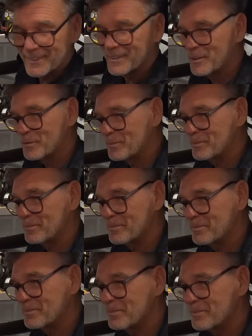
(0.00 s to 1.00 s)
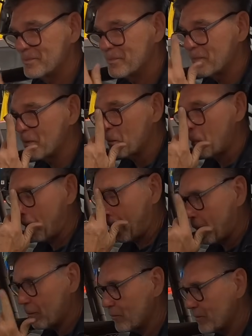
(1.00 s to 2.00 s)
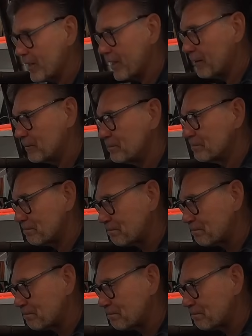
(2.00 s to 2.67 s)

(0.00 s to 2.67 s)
That answers a lot of questions. I always wondered why it was